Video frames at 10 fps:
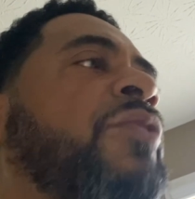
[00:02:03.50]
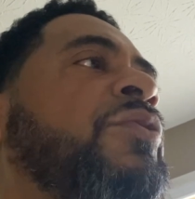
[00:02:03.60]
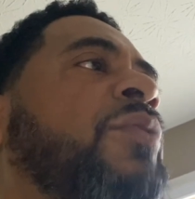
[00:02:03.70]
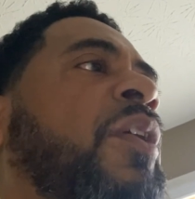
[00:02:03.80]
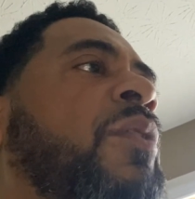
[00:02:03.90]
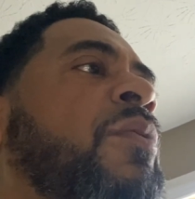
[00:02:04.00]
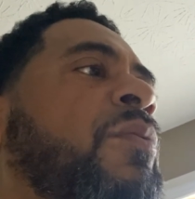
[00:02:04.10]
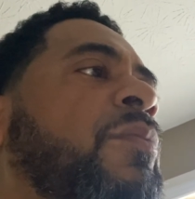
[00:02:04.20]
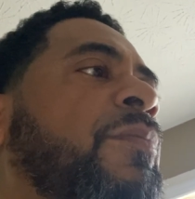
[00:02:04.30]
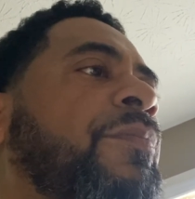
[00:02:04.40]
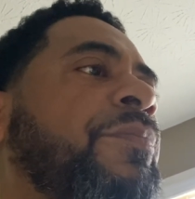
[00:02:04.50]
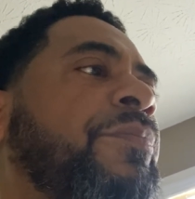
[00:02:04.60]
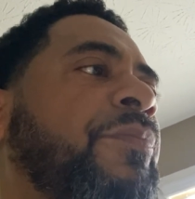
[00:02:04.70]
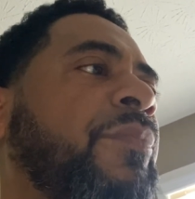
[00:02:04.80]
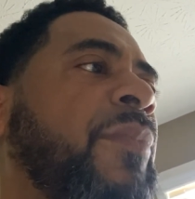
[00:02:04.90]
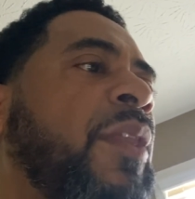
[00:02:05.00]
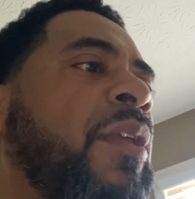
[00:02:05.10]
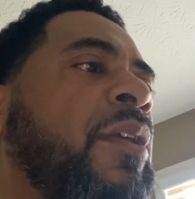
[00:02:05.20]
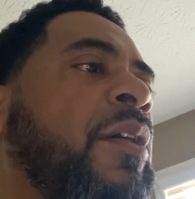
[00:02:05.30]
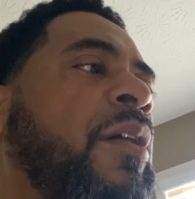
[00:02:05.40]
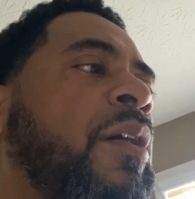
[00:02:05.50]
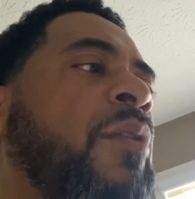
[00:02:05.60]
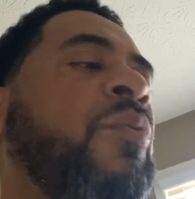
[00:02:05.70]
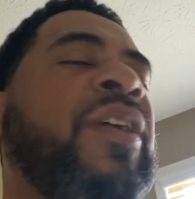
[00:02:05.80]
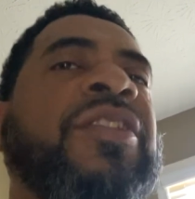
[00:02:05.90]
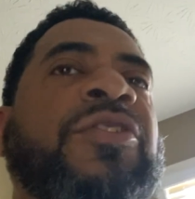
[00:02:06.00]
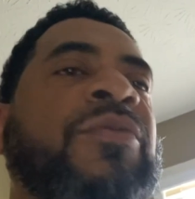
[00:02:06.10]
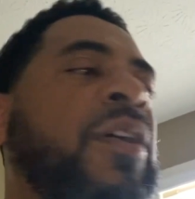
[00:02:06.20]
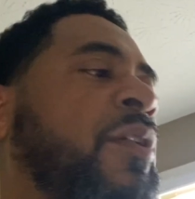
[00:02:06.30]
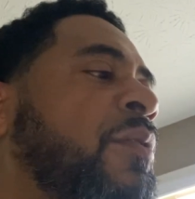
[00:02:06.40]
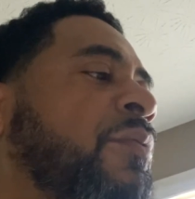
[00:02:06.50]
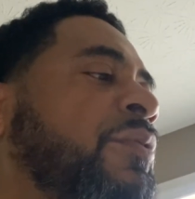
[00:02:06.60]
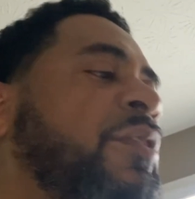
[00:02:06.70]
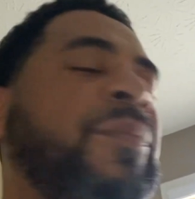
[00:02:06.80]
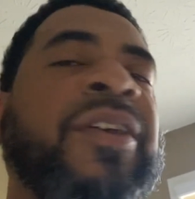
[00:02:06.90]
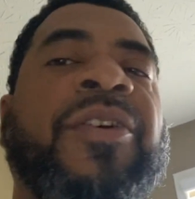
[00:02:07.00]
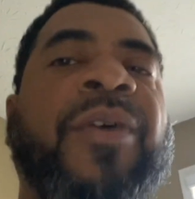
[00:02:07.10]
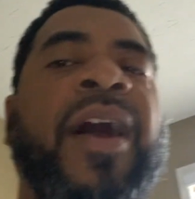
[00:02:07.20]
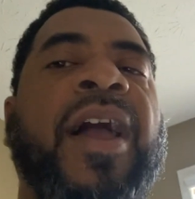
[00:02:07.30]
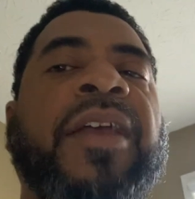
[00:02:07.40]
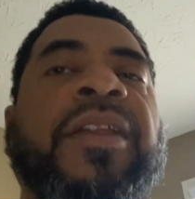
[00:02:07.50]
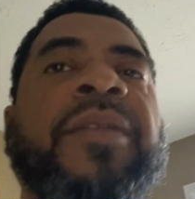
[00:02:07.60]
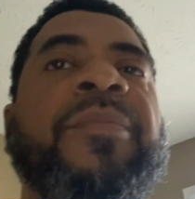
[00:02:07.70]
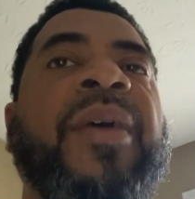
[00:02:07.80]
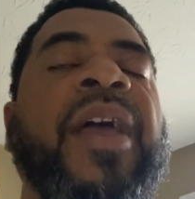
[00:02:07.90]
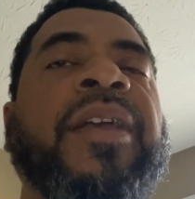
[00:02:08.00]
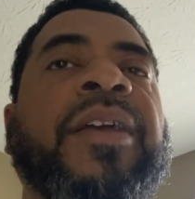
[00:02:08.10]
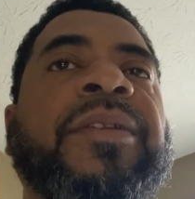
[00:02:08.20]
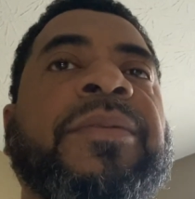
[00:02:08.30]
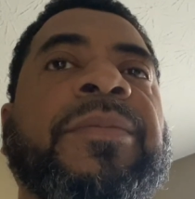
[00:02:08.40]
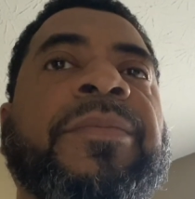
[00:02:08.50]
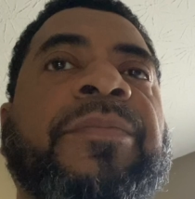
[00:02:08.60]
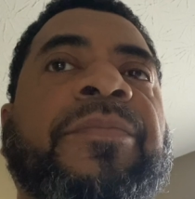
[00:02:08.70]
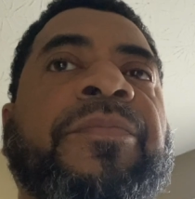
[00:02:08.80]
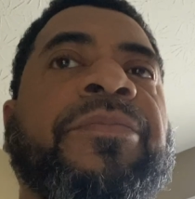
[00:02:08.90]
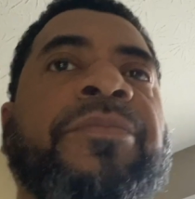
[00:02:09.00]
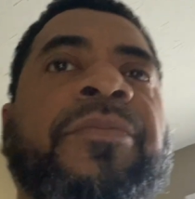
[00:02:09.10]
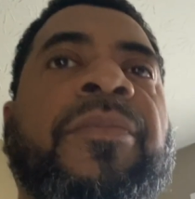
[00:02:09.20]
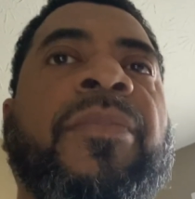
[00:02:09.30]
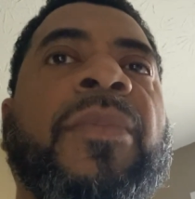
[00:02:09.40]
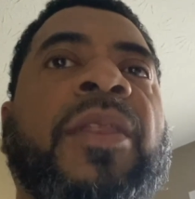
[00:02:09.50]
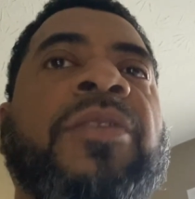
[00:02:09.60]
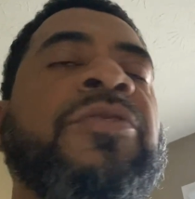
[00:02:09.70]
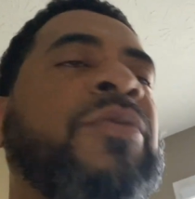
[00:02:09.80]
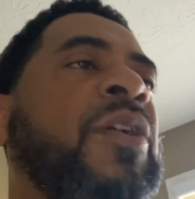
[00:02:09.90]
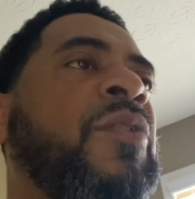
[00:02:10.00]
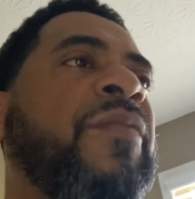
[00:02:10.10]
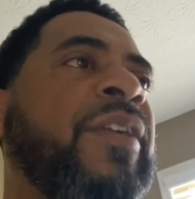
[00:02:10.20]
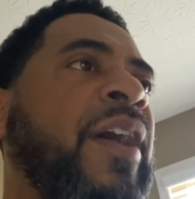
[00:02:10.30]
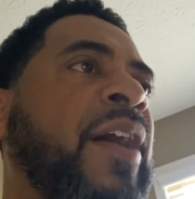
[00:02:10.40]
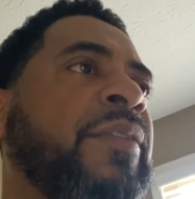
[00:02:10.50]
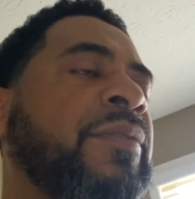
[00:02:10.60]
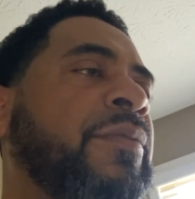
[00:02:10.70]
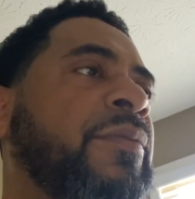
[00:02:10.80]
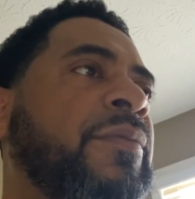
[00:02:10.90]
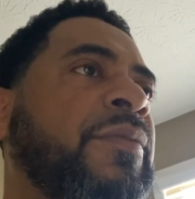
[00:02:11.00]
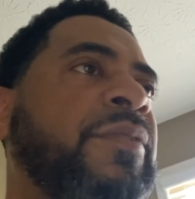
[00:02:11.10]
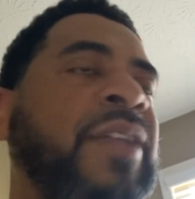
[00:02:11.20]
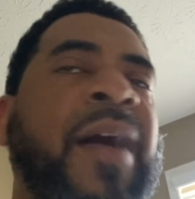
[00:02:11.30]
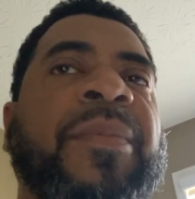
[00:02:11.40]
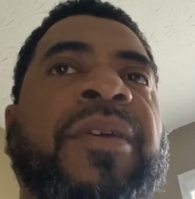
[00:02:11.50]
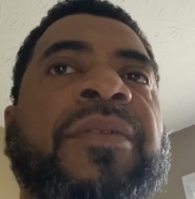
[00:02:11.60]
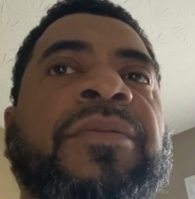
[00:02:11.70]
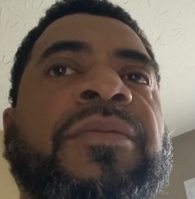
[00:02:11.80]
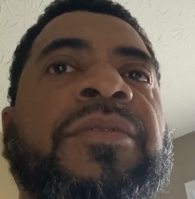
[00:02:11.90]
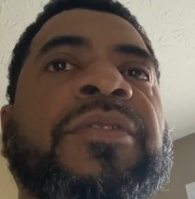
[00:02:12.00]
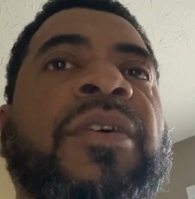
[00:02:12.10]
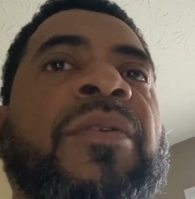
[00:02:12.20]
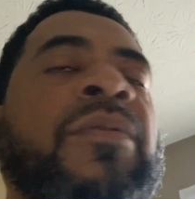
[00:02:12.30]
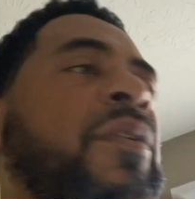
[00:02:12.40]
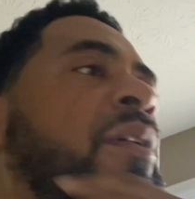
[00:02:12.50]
too old, we too old to be crying and begging. Too old for that. Stop it. So